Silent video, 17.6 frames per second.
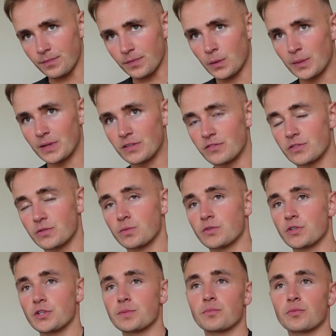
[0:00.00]
we
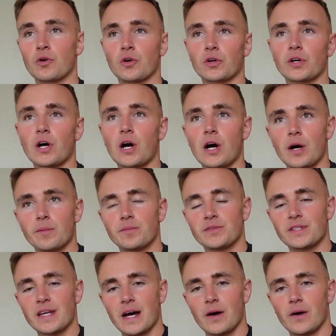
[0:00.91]
just brought
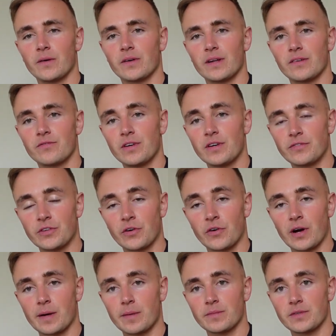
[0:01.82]
carbs down 50
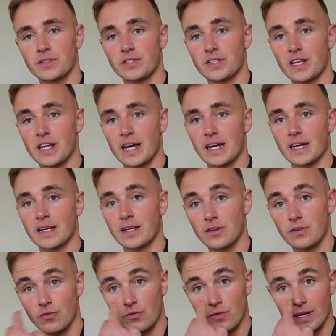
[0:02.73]
grams today,
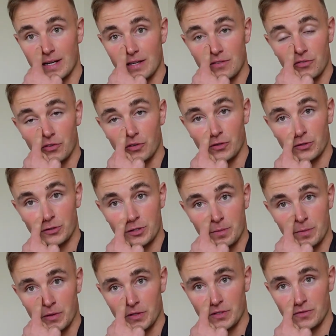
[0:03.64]
ready for
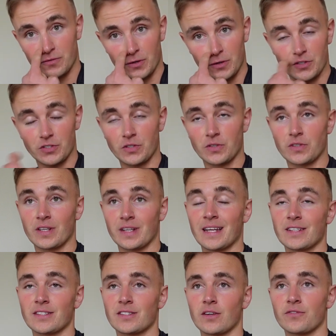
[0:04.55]
tomorrow's photo shoot. And
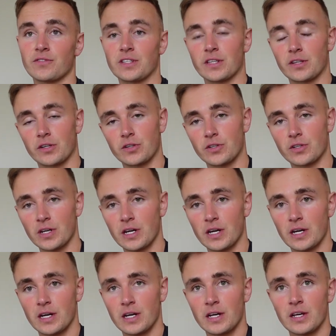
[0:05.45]
that's obviously the good
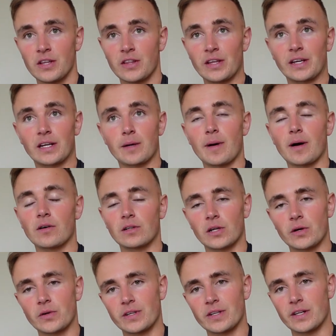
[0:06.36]
thing about
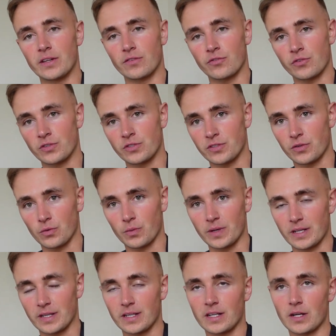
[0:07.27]
loading at the front of the
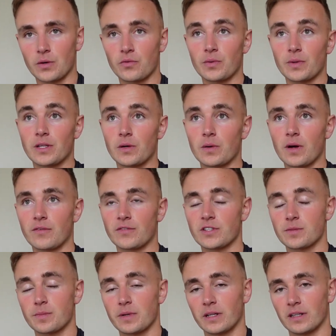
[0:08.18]
week. You know, if we do
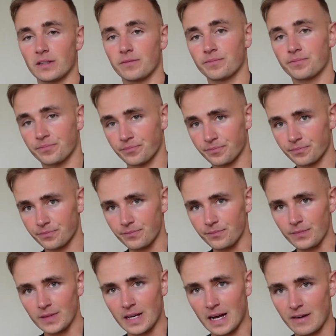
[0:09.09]
overspill
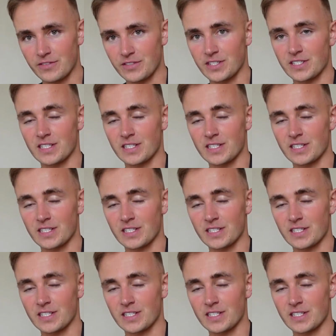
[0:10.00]
ever so